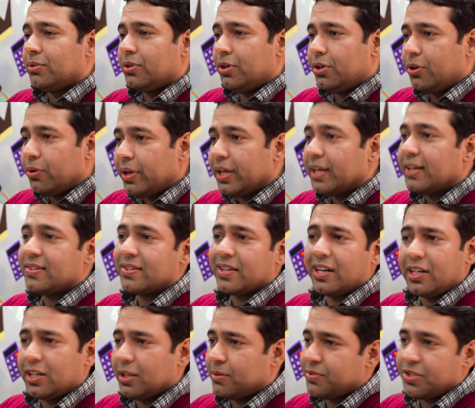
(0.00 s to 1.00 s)
doing a
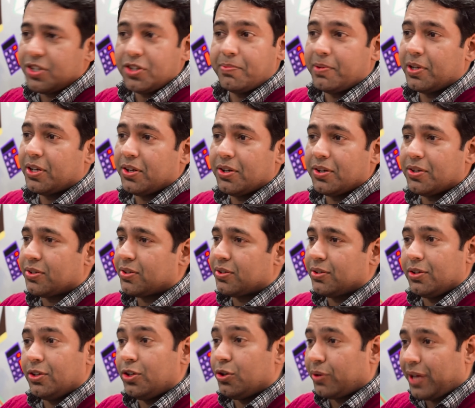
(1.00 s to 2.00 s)
startup just because
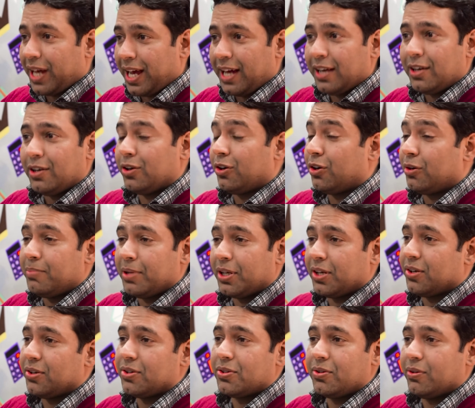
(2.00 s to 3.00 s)
you can, or
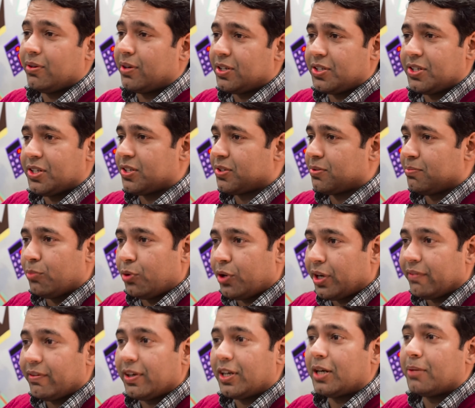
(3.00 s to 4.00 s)
because you are just
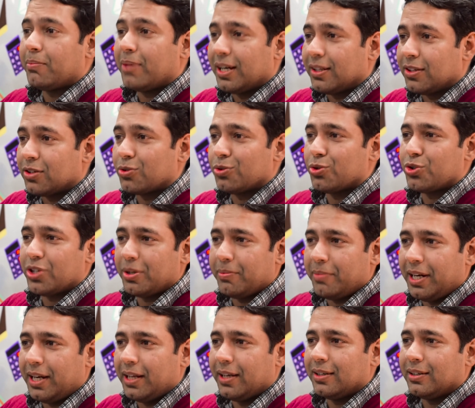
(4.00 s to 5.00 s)
motivated by the social
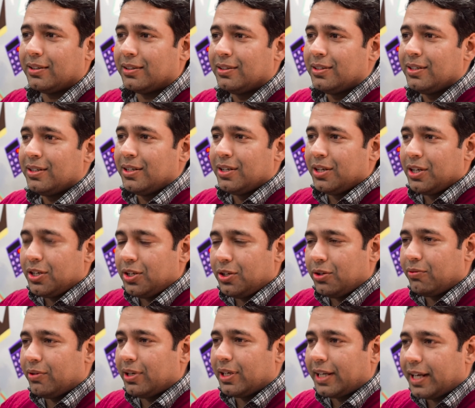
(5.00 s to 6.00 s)
media
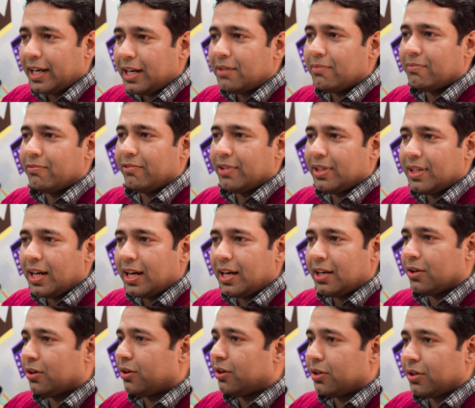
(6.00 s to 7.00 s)
you will get with
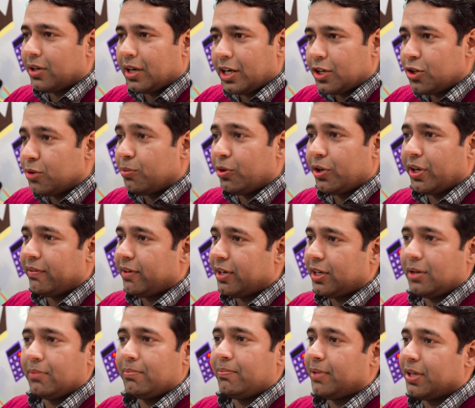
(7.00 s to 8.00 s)
that? Or are you
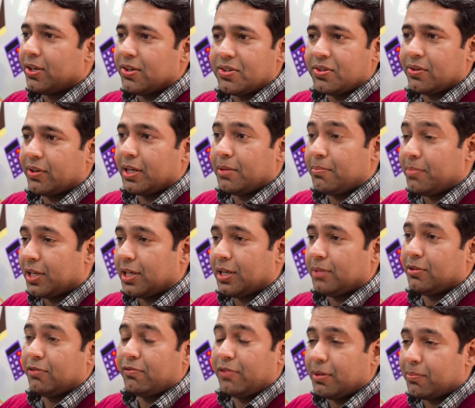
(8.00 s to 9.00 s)
motivated because you can
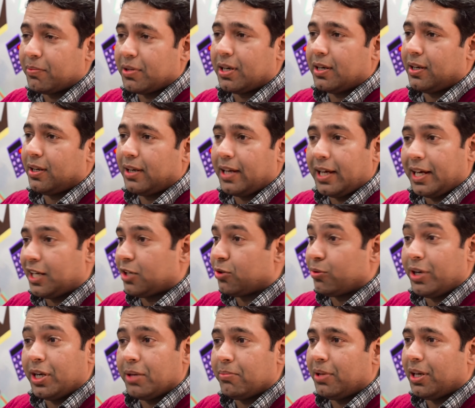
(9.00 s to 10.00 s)
become a Flipkart, a like
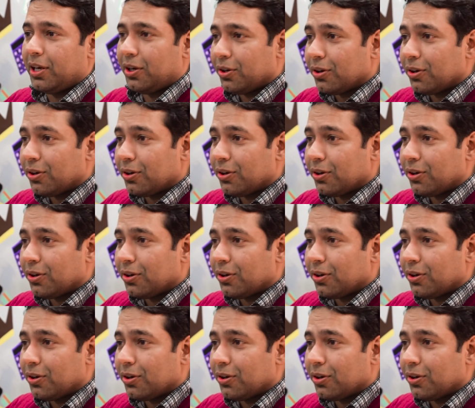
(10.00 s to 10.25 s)
$20 billion